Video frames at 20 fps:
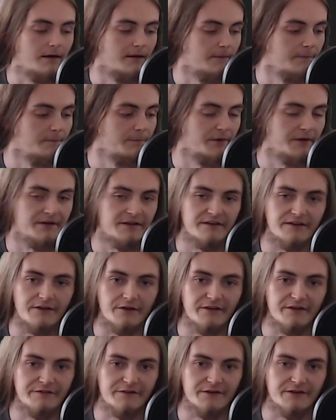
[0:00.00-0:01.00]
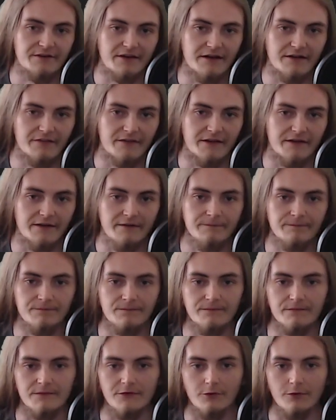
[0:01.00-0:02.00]
But yeah, if you're down there
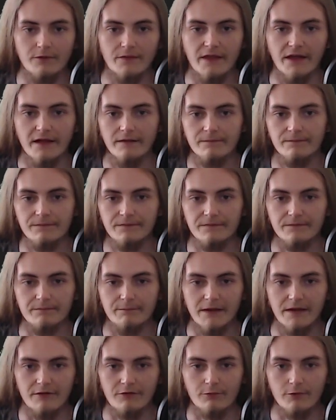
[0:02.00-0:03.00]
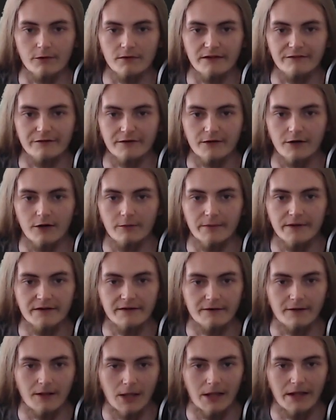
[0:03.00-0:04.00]
doing that, may as well leave a comment and
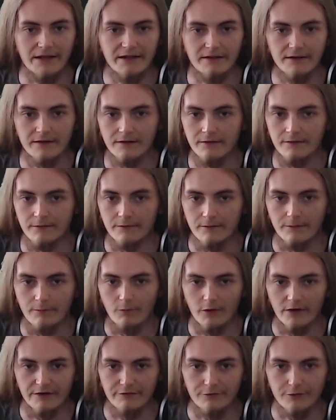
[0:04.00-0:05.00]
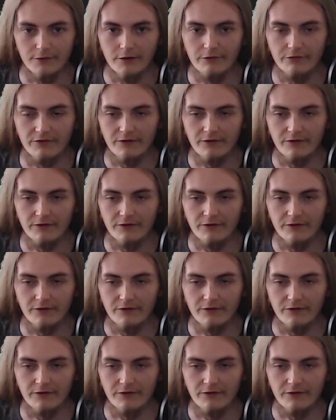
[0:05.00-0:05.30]
a like and whatever else.